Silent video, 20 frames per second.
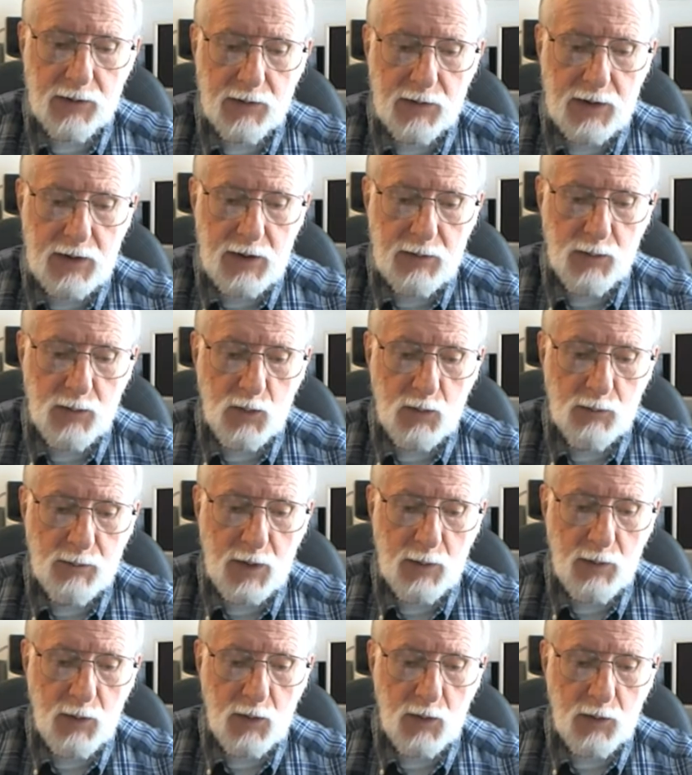Hebrew
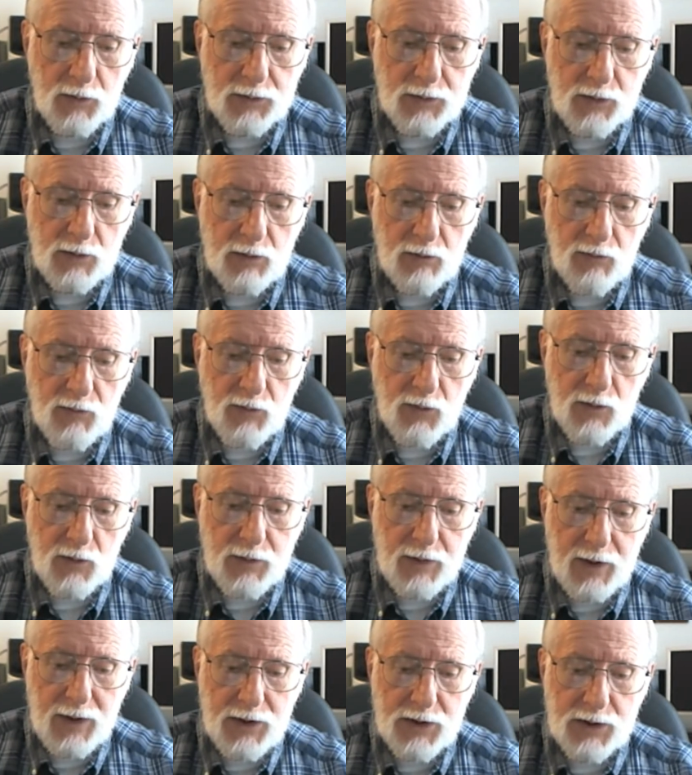biblical term for a
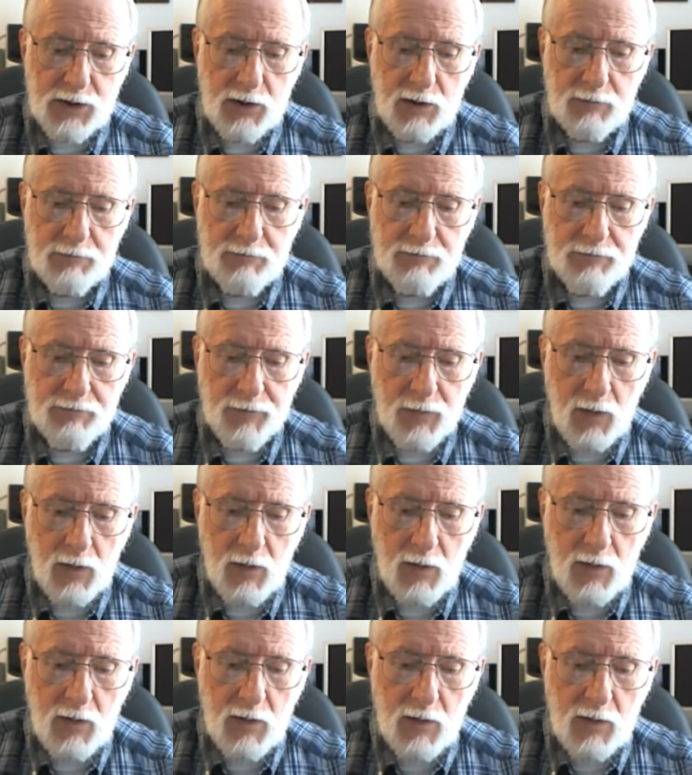nation.
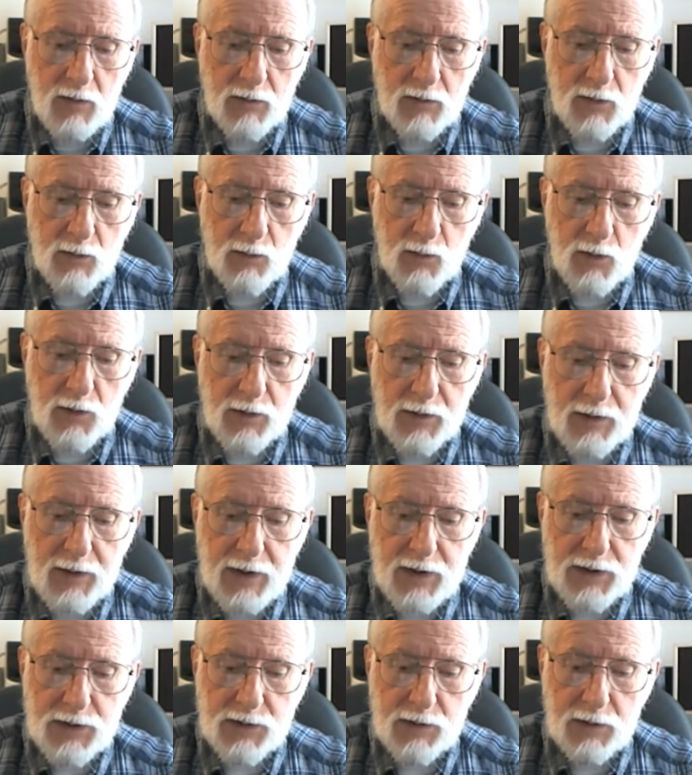The word
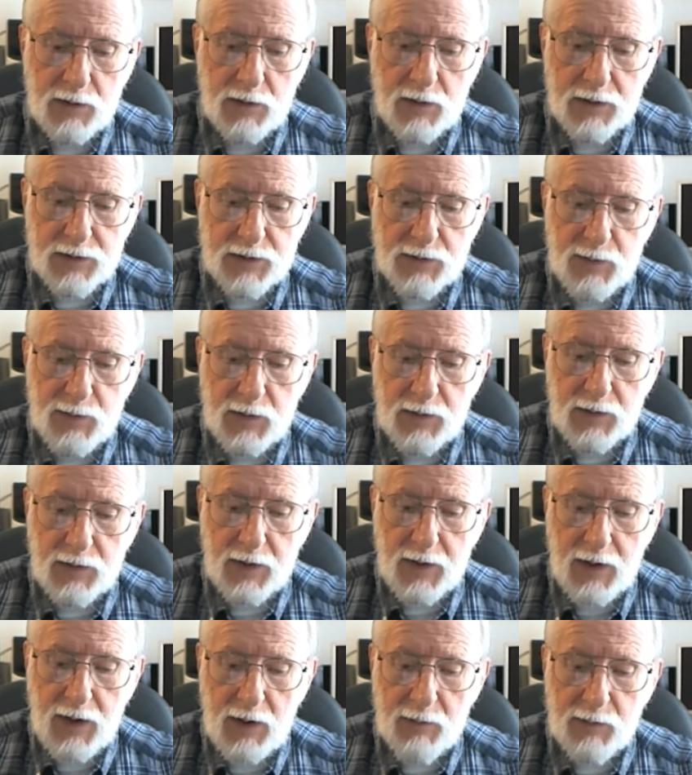nation has been the
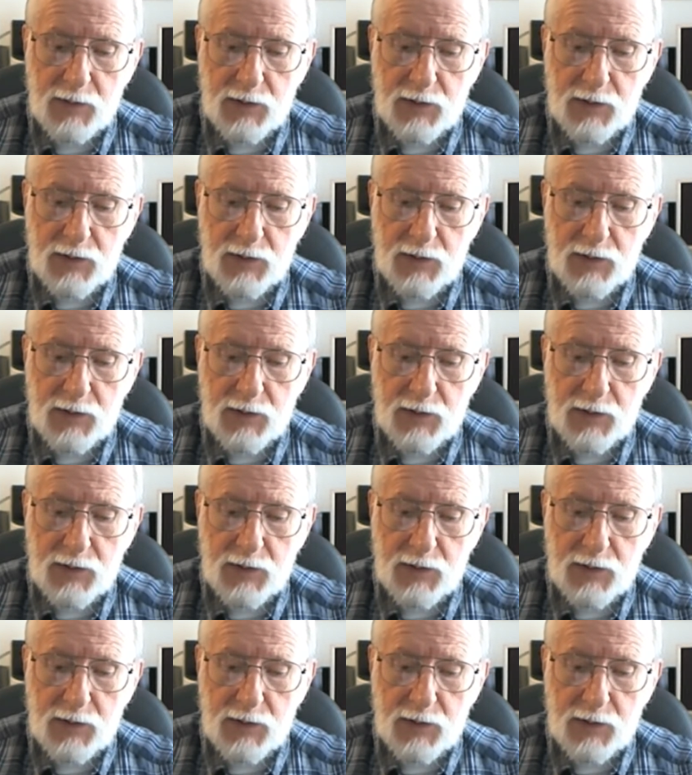common